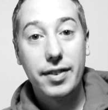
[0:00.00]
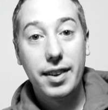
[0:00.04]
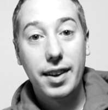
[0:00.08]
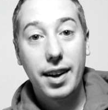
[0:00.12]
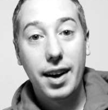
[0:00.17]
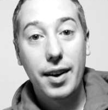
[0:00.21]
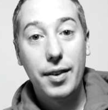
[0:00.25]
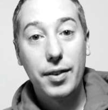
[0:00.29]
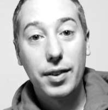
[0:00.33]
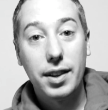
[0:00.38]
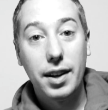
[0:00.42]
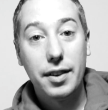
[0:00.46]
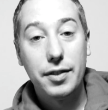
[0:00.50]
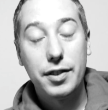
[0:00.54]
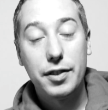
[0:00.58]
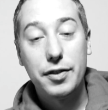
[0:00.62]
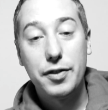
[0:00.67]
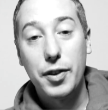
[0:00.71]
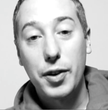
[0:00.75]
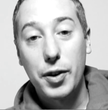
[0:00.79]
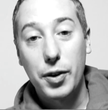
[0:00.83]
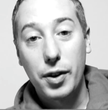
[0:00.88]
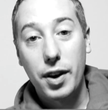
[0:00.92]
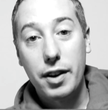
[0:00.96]
I would love to
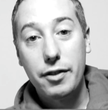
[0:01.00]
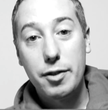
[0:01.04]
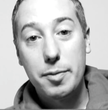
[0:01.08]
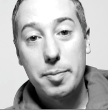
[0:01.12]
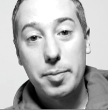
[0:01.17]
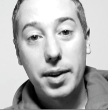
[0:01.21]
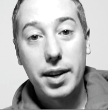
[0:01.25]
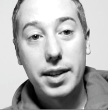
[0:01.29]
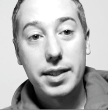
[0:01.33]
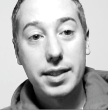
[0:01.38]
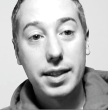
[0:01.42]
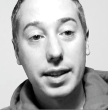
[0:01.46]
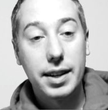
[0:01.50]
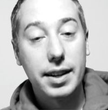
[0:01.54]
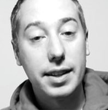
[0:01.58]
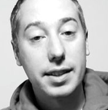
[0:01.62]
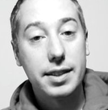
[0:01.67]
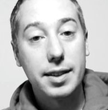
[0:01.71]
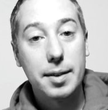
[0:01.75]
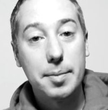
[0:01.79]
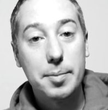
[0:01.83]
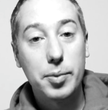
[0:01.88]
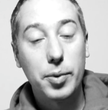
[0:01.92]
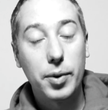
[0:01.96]
photograph a president at
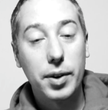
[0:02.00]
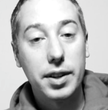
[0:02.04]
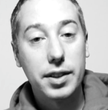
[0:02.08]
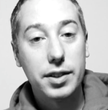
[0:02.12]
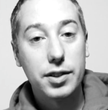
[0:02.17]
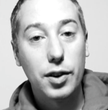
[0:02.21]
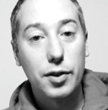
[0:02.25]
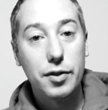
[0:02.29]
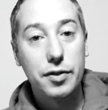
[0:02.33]
some point. So